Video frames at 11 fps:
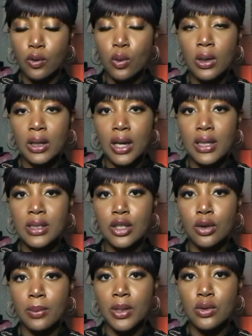organizing
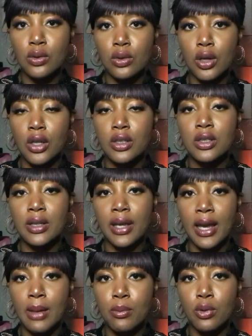your mental thoughts to
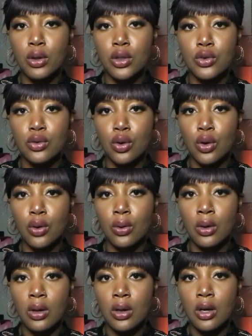gain more control,
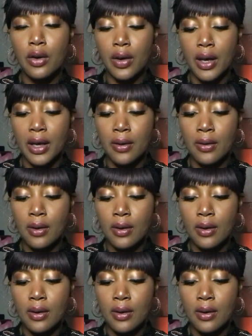okay?